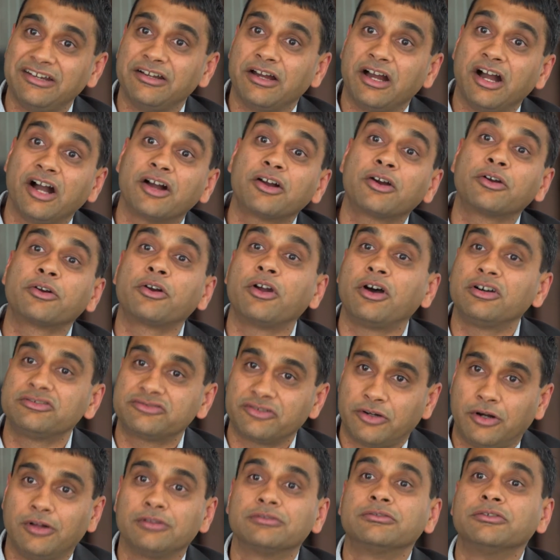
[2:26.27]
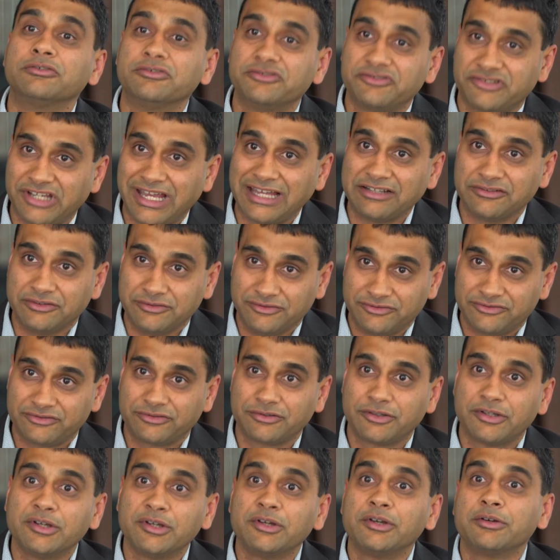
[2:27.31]
across all those channels,
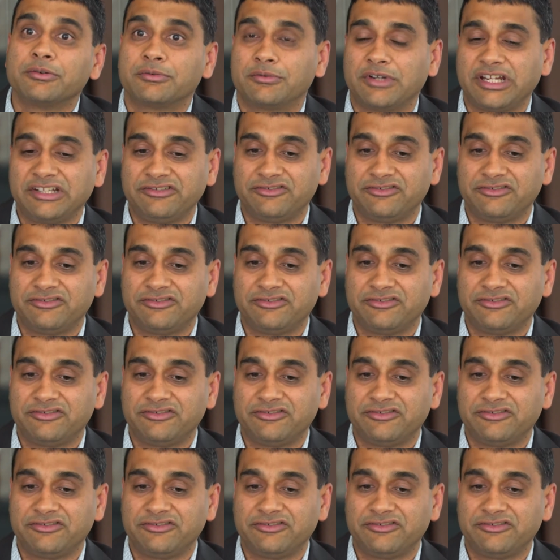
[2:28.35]
right?